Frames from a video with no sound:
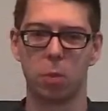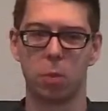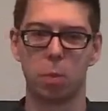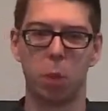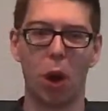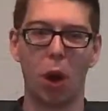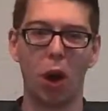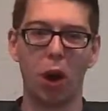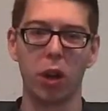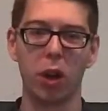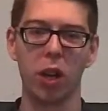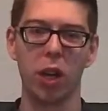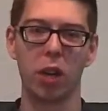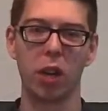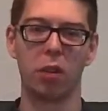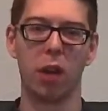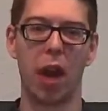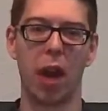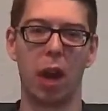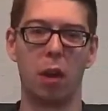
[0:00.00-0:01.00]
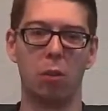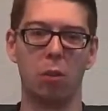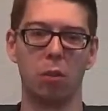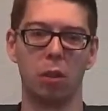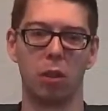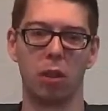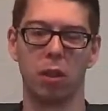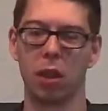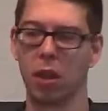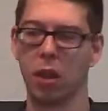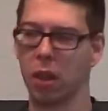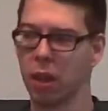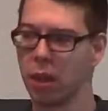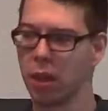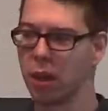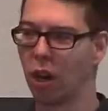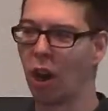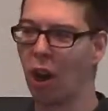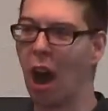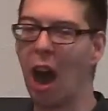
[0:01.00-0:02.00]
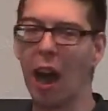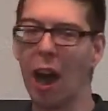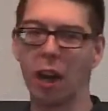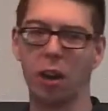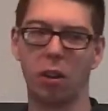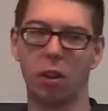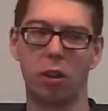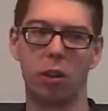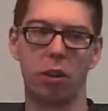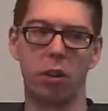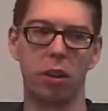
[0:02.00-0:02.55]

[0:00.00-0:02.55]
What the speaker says: party around their idol.